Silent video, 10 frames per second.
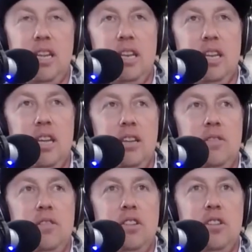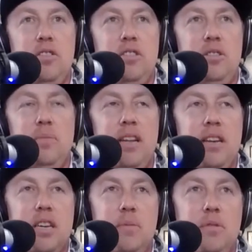and you made
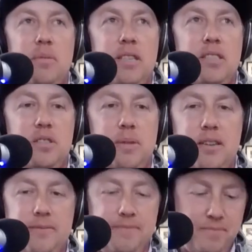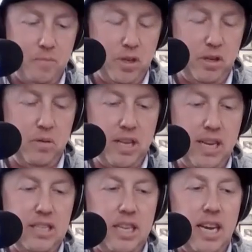a couple of mentions about when you were with
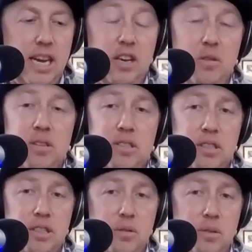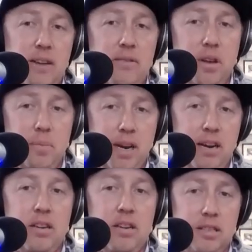the AGA, how you'd have a
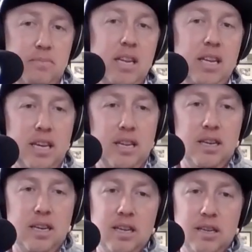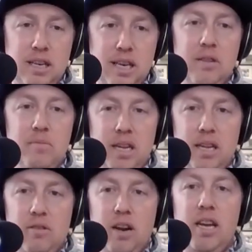parent meeting and a kid
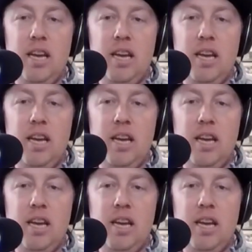meeting. Right.